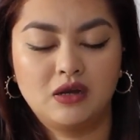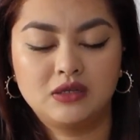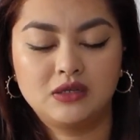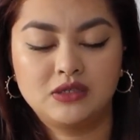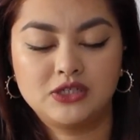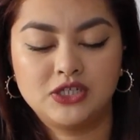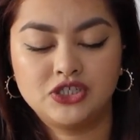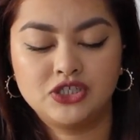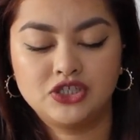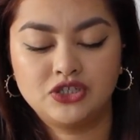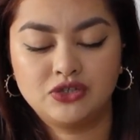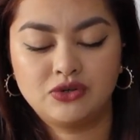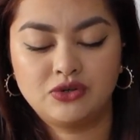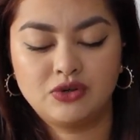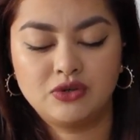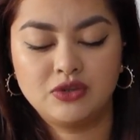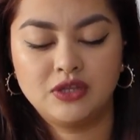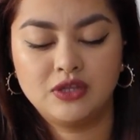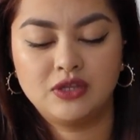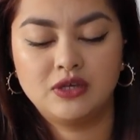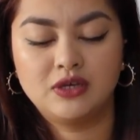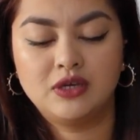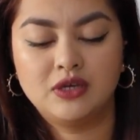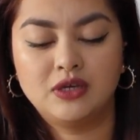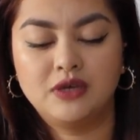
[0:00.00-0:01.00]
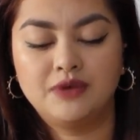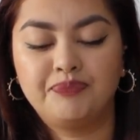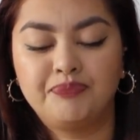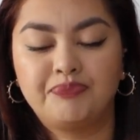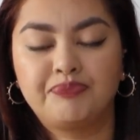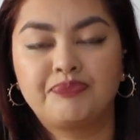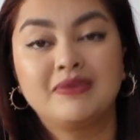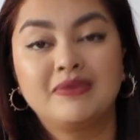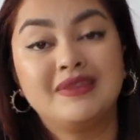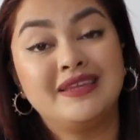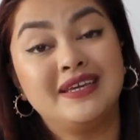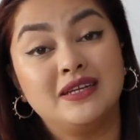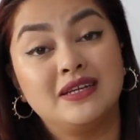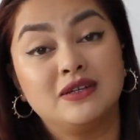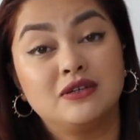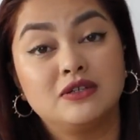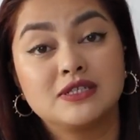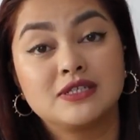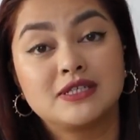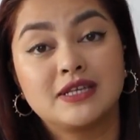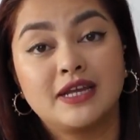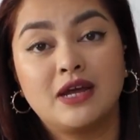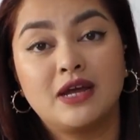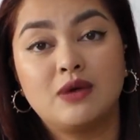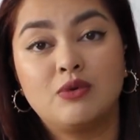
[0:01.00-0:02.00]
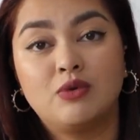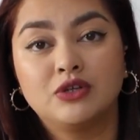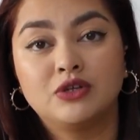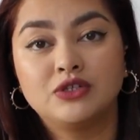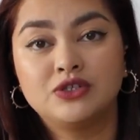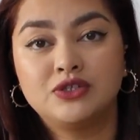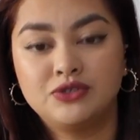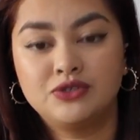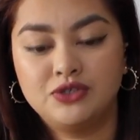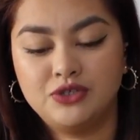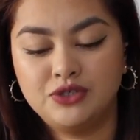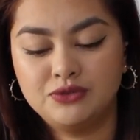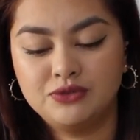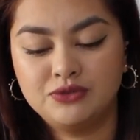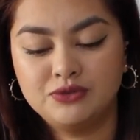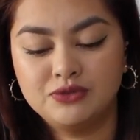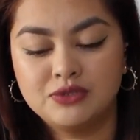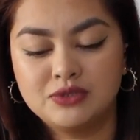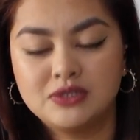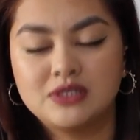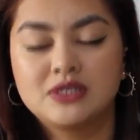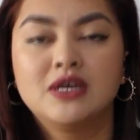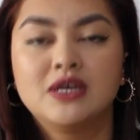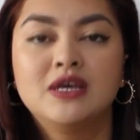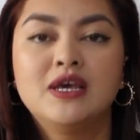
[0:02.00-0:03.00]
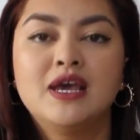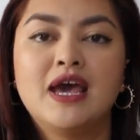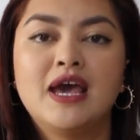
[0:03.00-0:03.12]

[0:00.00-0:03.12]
t-shirt on the needles that I want to use